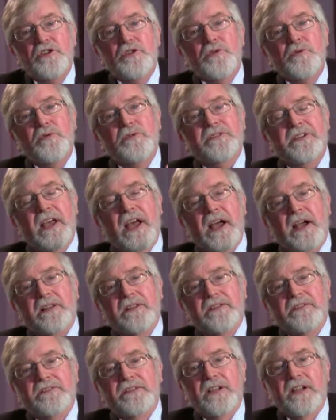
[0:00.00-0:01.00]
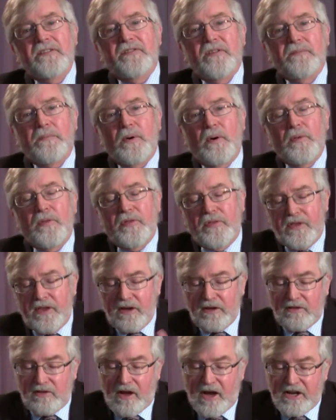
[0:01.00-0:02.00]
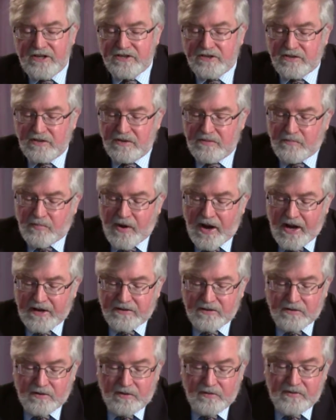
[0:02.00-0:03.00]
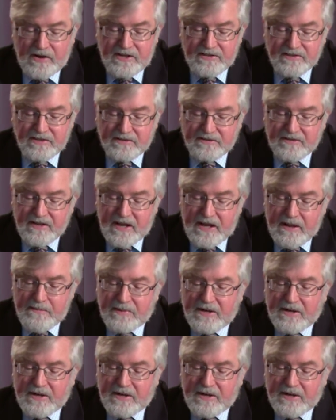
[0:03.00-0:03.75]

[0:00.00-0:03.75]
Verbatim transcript: use ecclesia for both theological and practical reasons